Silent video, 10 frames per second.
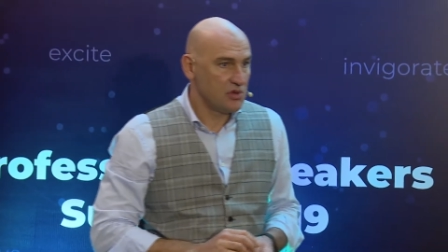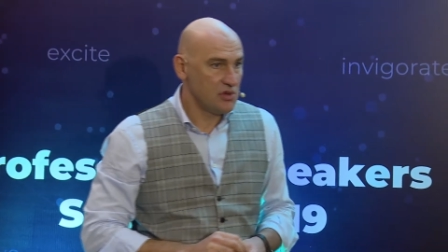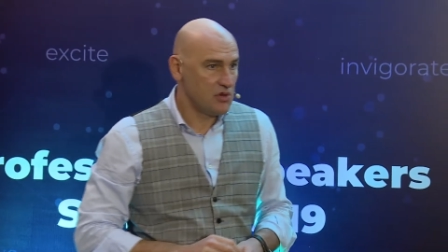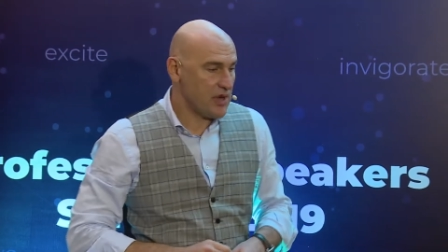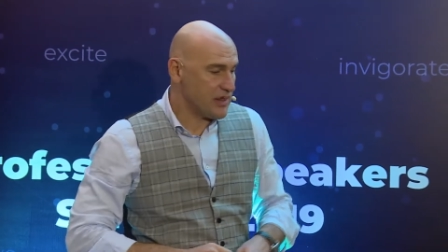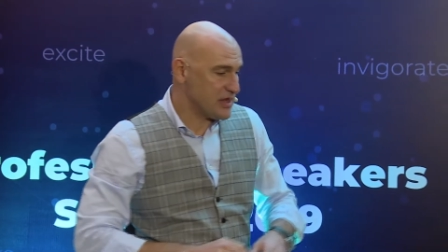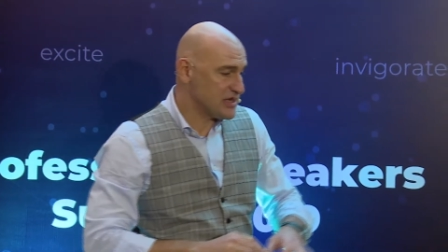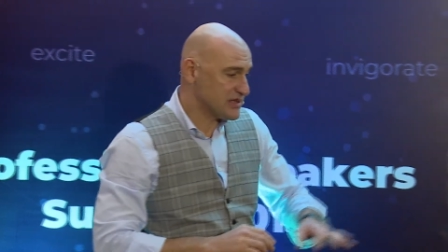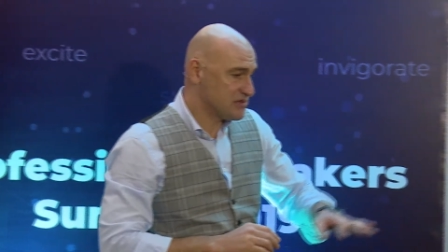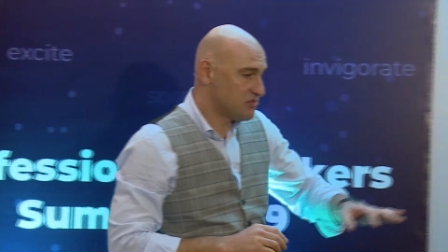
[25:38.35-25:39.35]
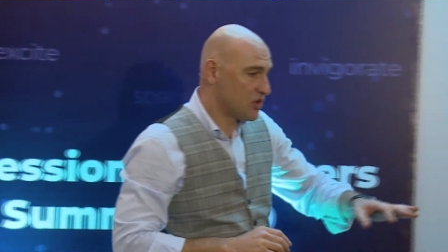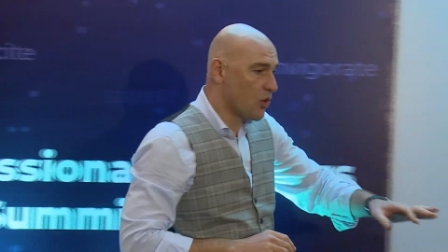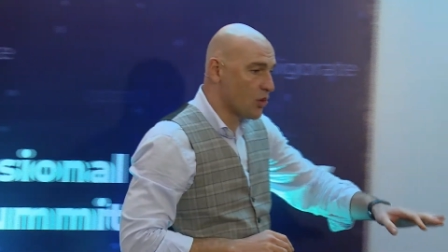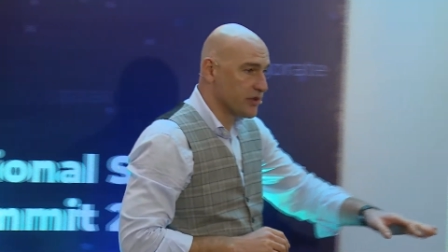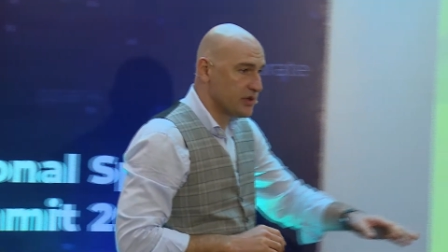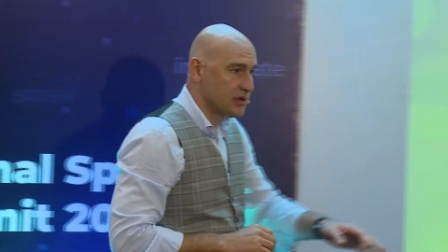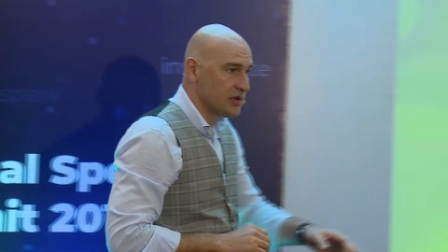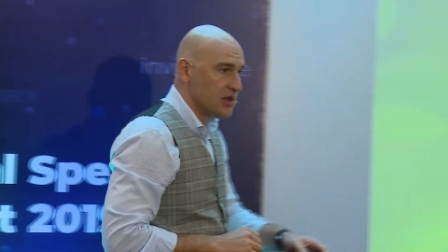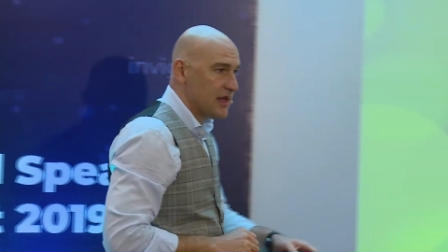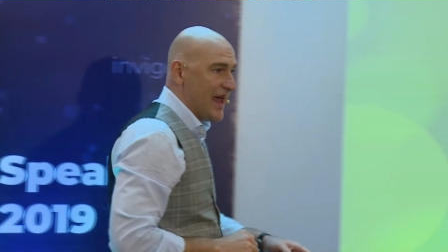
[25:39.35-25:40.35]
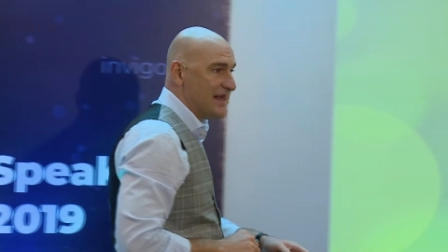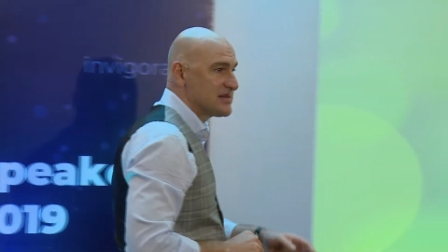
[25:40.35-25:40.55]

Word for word: you get this corner, and